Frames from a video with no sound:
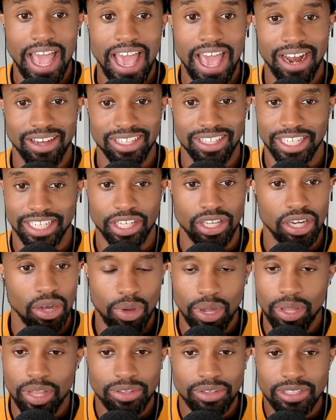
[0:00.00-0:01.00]
and I was like, you
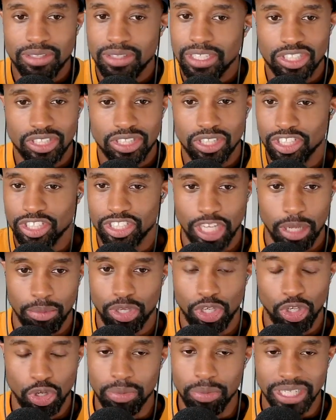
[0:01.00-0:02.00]
know what? There's still the same
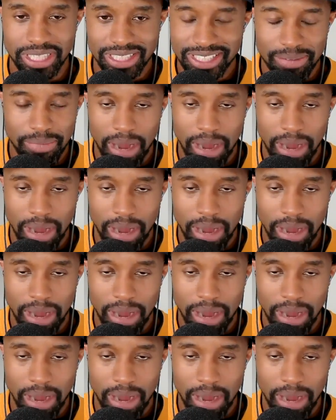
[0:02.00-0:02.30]
humans.